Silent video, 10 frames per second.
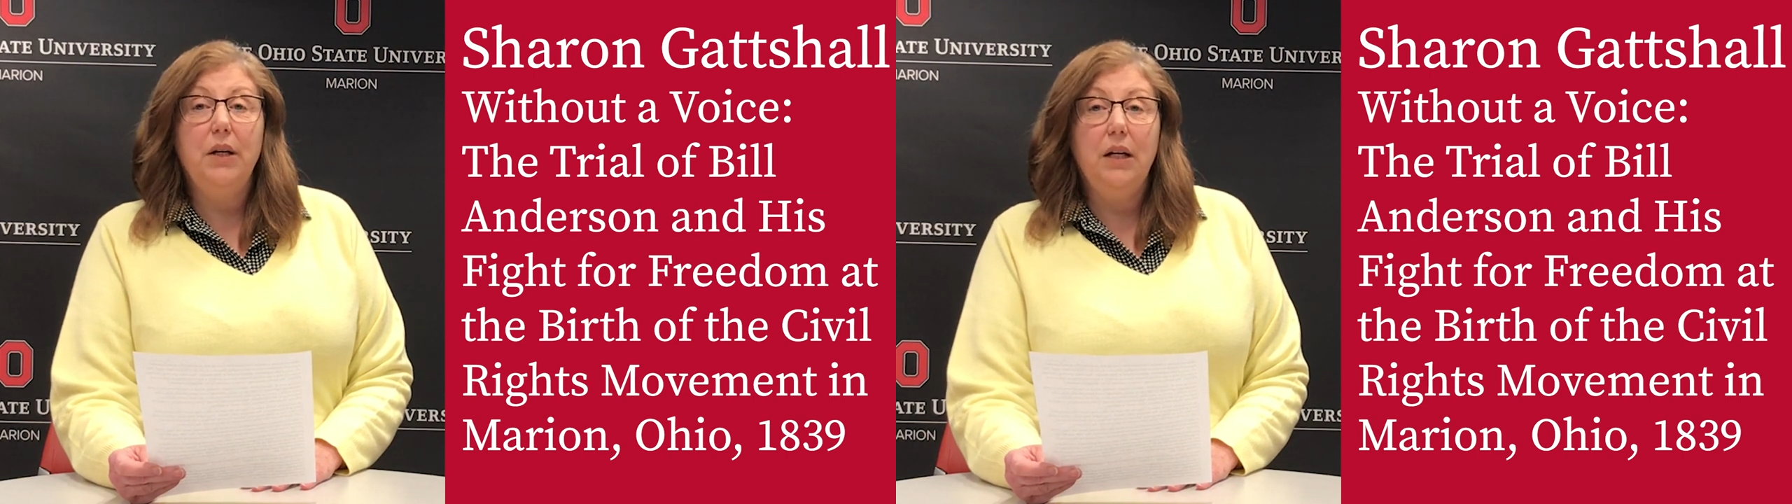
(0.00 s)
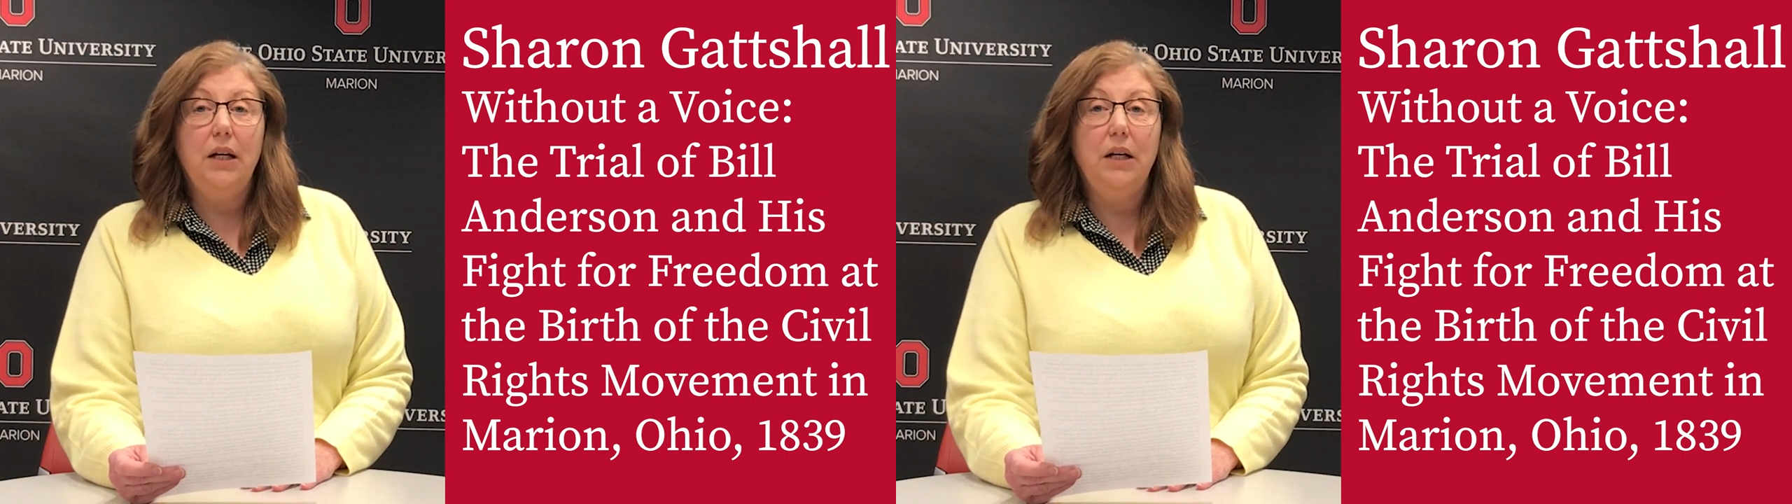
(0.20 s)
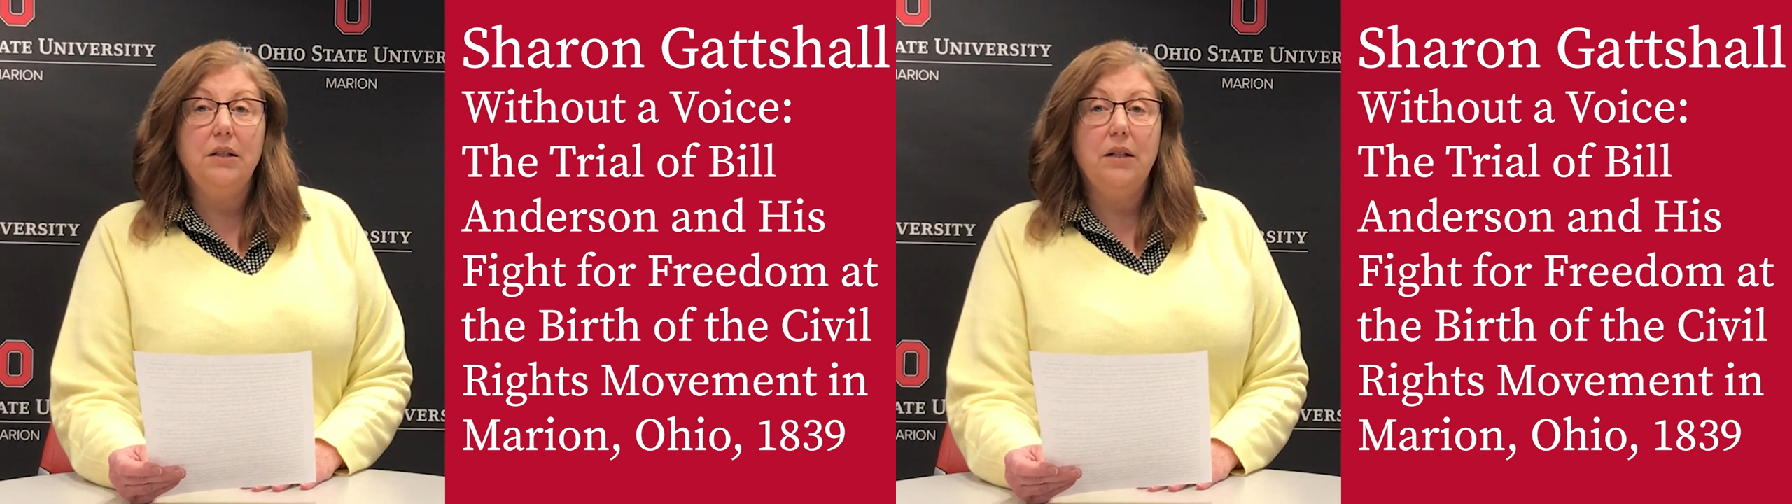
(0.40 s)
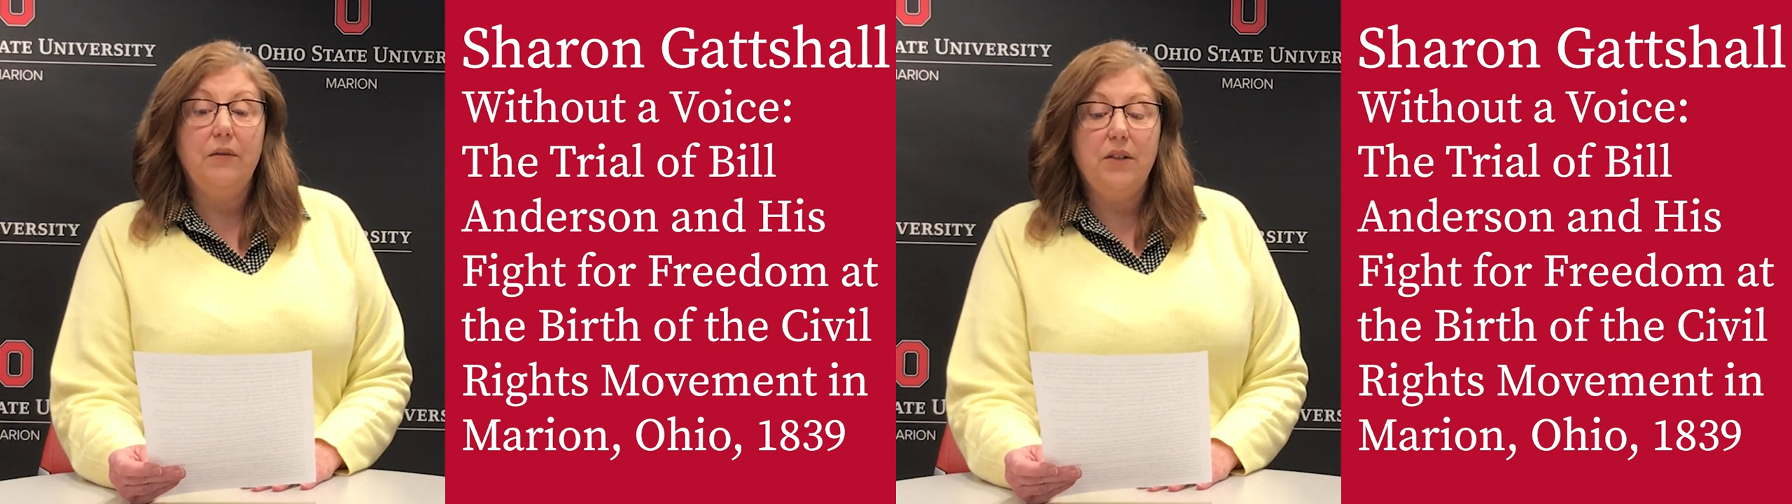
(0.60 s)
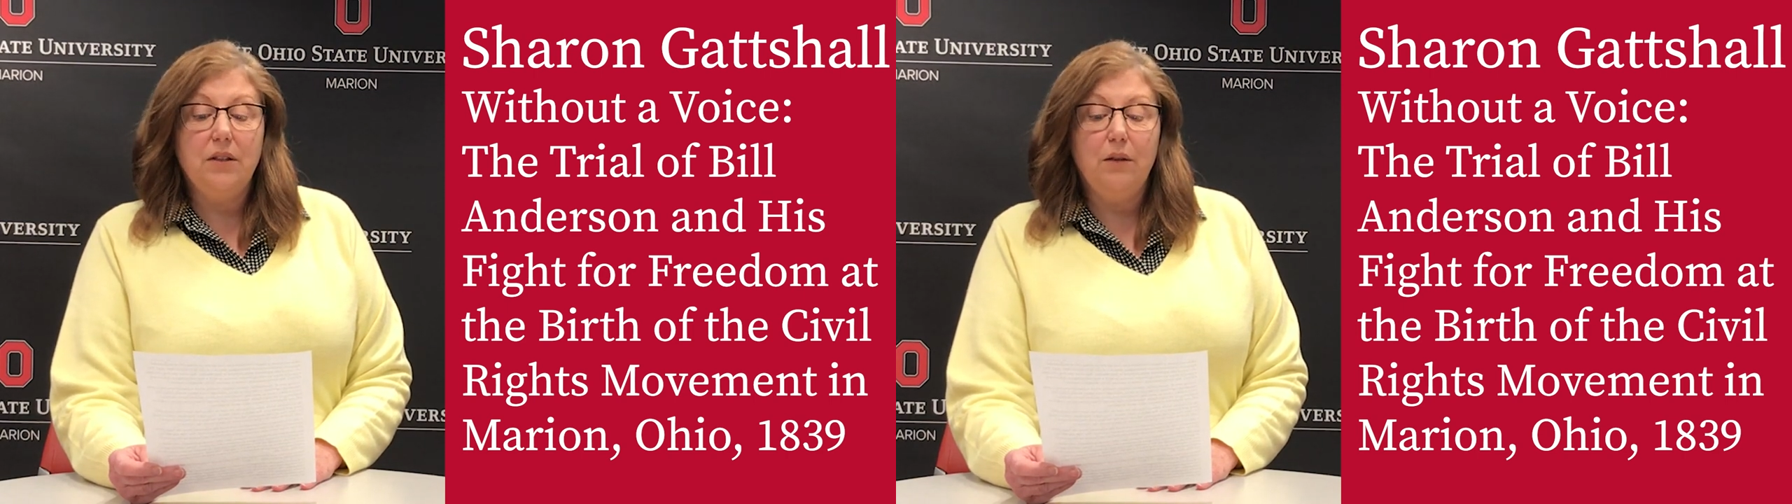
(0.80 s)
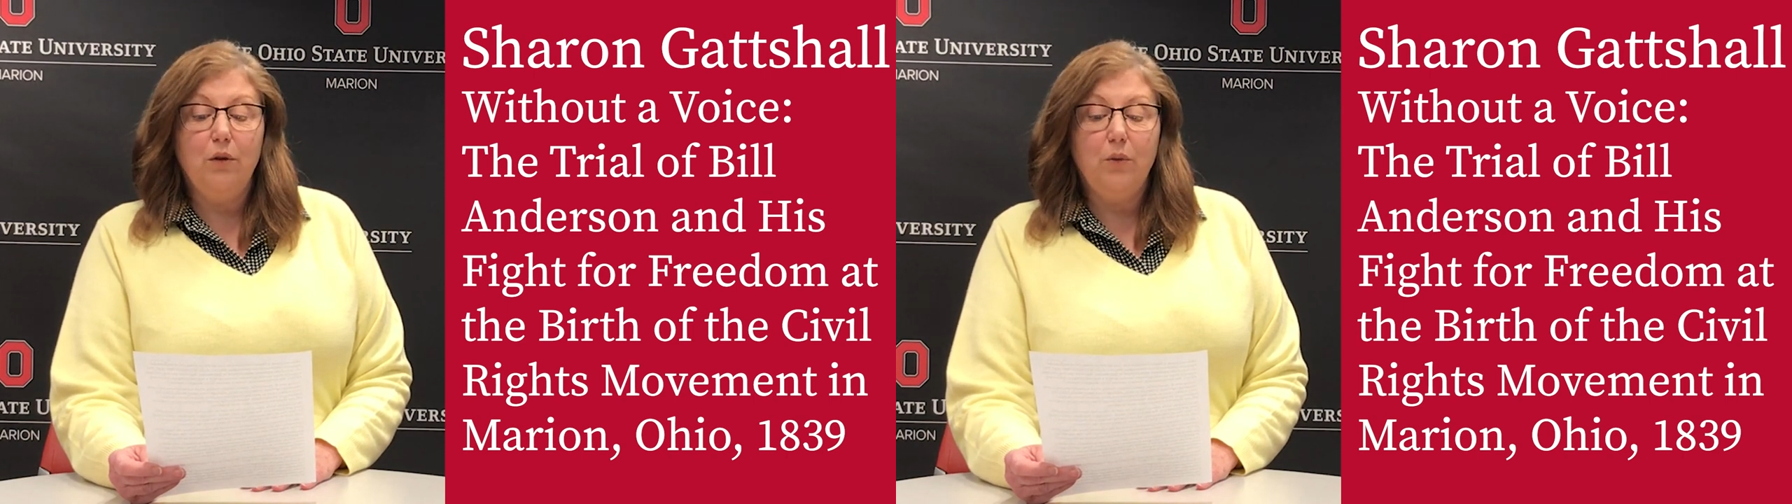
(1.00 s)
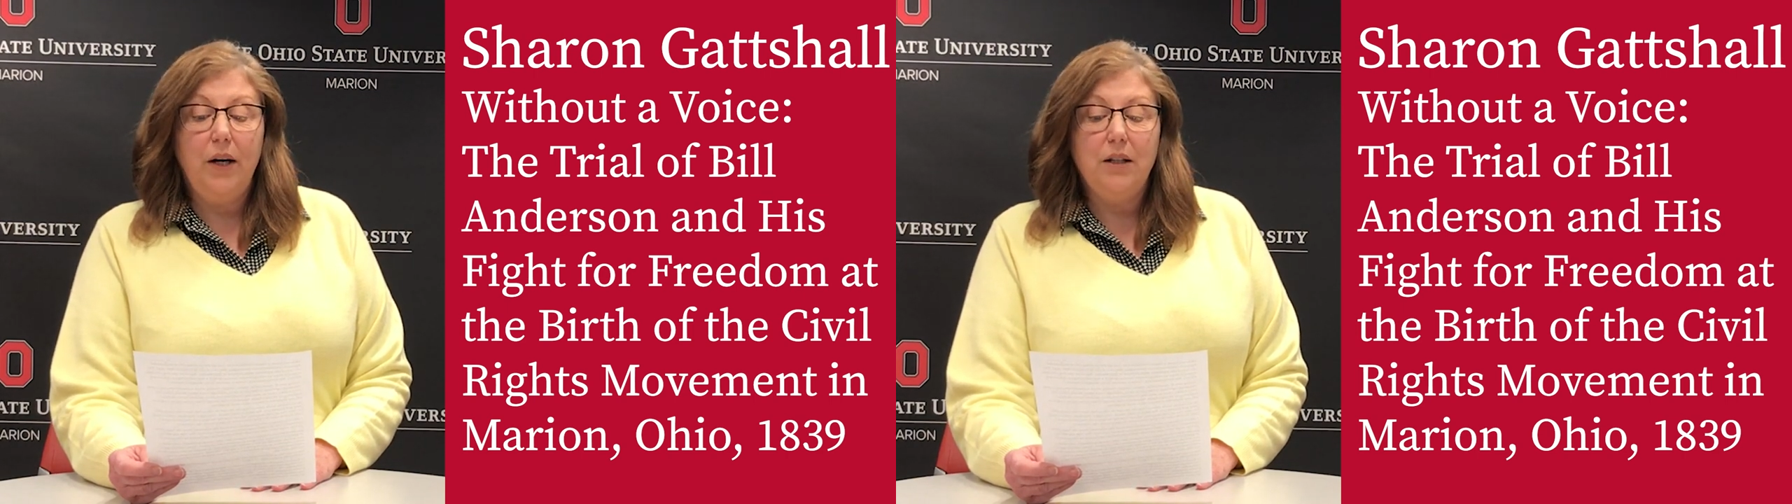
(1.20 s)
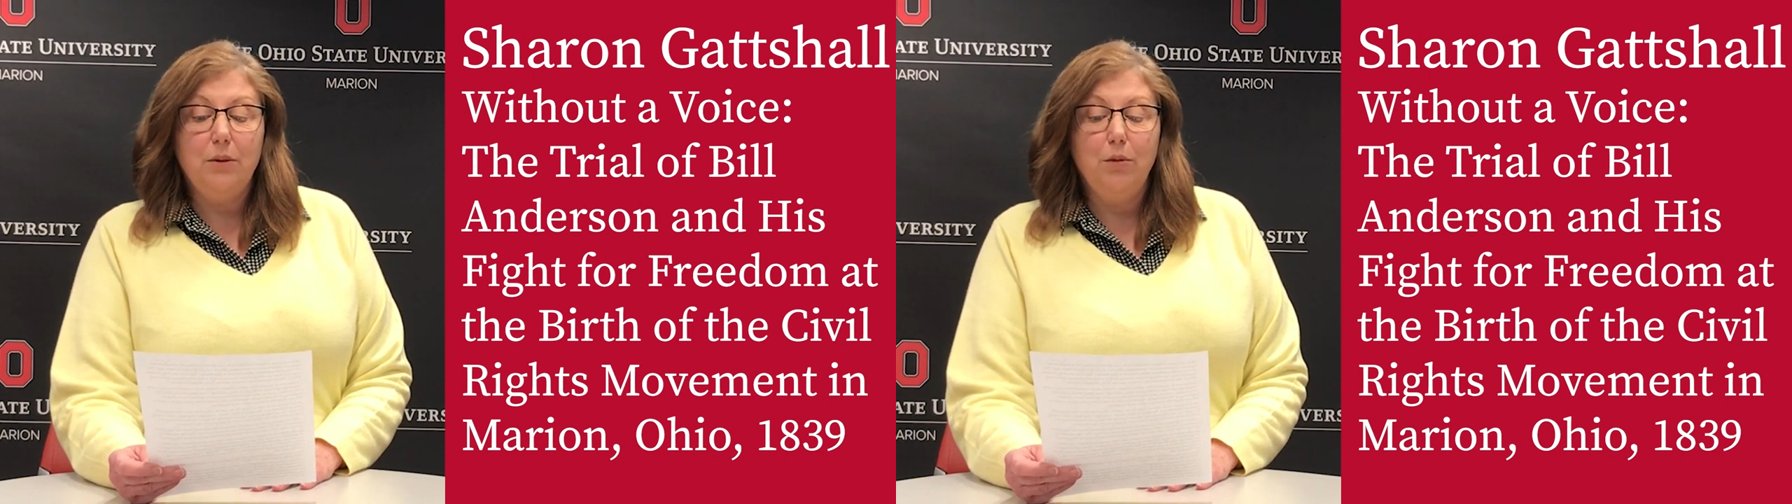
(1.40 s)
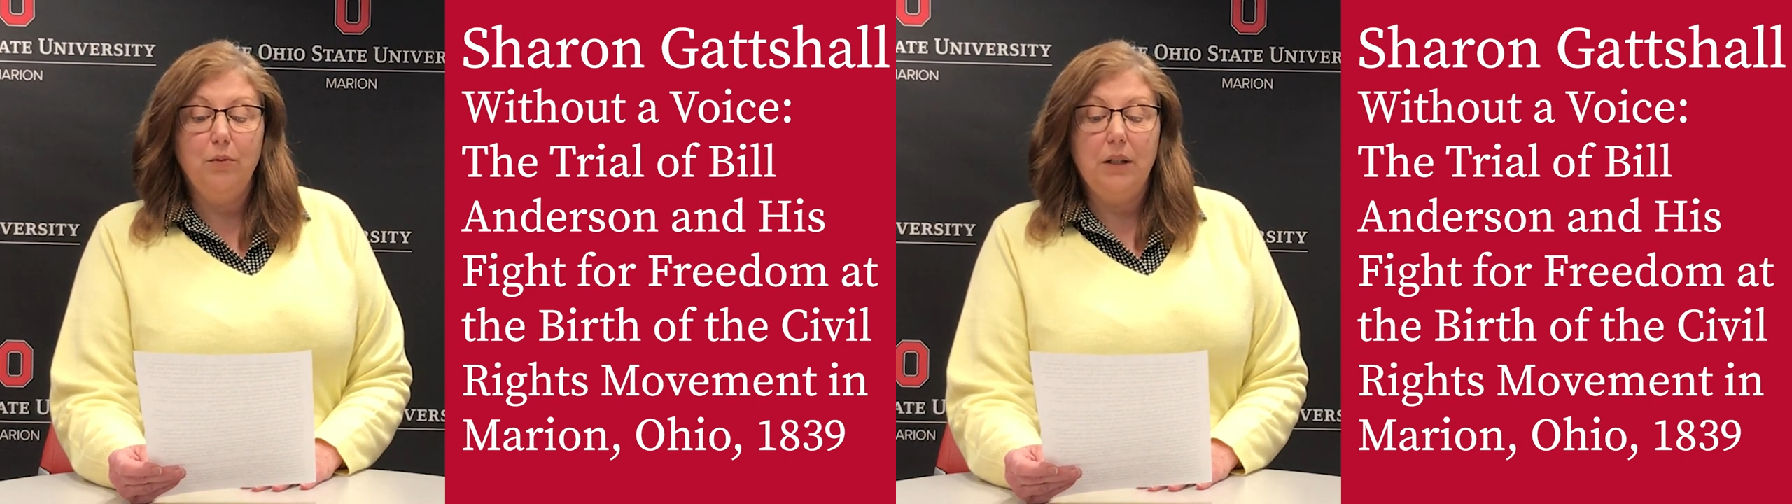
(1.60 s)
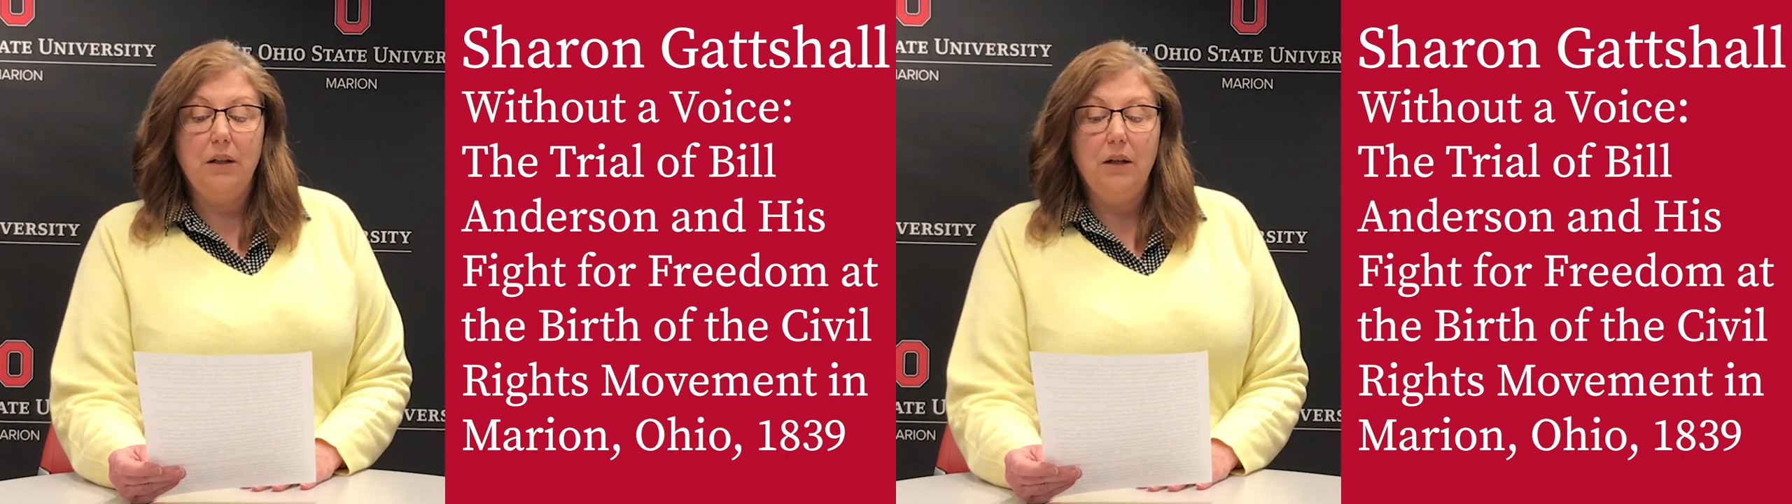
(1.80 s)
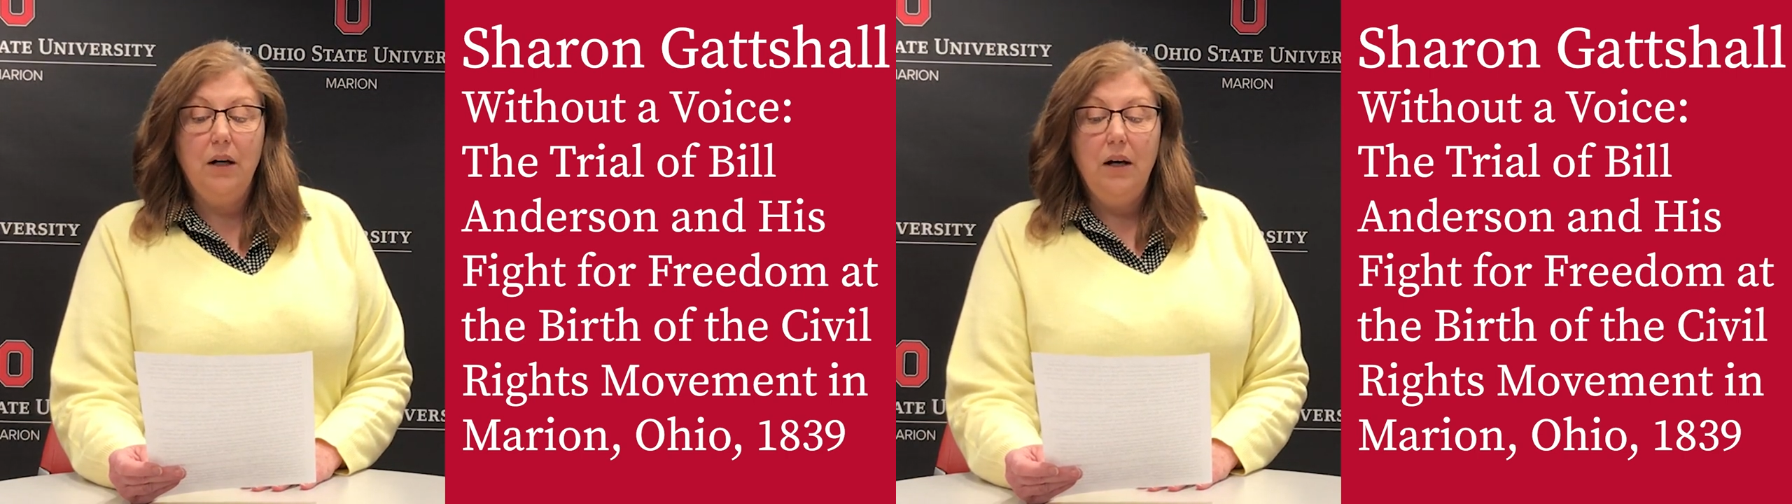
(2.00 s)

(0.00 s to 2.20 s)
beginnings of the civil rights movement